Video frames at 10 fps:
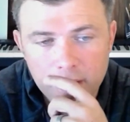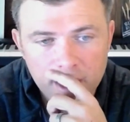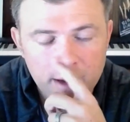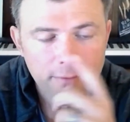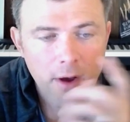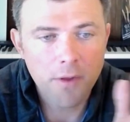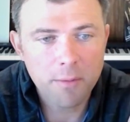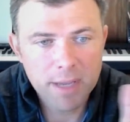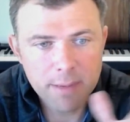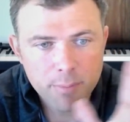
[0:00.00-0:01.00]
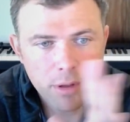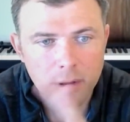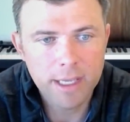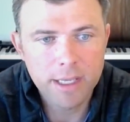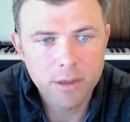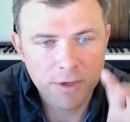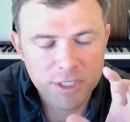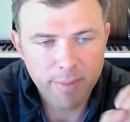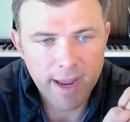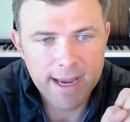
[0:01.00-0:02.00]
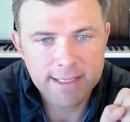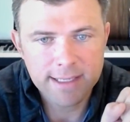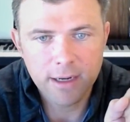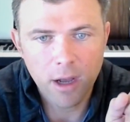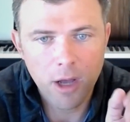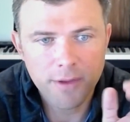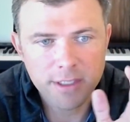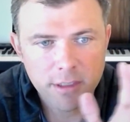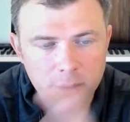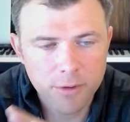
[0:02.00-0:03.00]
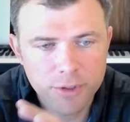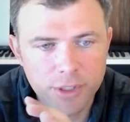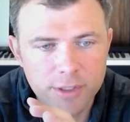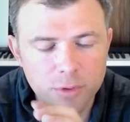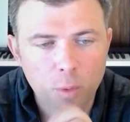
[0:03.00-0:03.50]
Of all the people in your space and all the solutions,